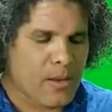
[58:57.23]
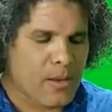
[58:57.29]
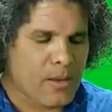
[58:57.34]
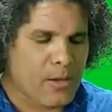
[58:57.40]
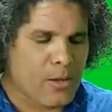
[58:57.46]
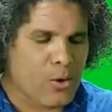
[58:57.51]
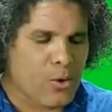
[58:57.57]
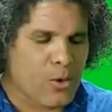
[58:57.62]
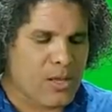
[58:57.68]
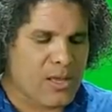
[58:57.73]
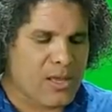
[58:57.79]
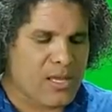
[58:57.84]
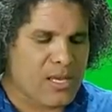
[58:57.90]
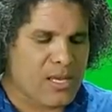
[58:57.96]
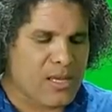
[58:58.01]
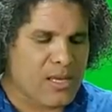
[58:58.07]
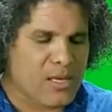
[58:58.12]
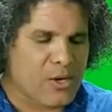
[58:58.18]
The good
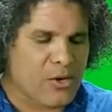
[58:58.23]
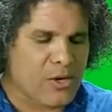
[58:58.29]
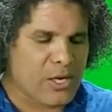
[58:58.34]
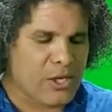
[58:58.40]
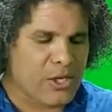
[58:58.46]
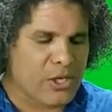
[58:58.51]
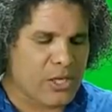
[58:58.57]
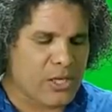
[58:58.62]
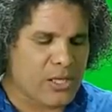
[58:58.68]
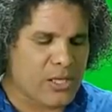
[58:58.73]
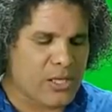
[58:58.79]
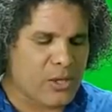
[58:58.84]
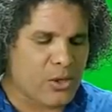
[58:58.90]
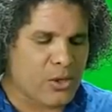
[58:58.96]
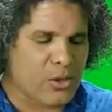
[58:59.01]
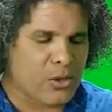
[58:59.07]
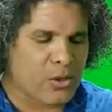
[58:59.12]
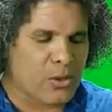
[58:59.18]
thing that Granger did
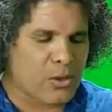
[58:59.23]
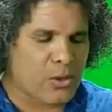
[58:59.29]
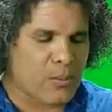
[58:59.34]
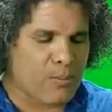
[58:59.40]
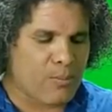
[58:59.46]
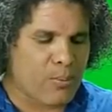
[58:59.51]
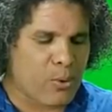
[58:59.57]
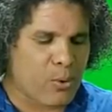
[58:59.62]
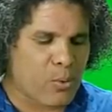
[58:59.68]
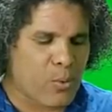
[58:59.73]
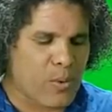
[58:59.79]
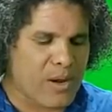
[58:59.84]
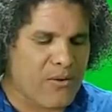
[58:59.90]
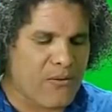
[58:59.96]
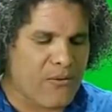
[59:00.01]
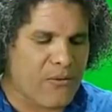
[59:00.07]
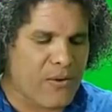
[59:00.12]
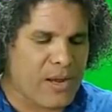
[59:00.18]
to put
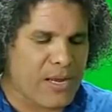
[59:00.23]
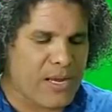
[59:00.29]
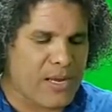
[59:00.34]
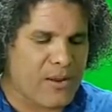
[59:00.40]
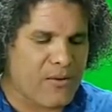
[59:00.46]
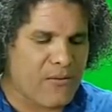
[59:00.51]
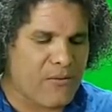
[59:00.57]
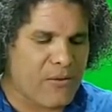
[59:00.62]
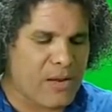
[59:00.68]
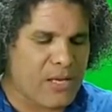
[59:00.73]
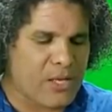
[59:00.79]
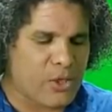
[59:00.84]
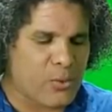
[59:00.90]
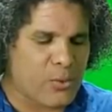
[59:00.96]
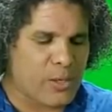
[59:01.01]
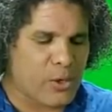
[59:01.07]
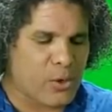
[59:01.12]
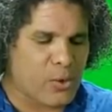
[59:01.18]
Wi-Fi in the
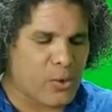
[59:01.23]
village with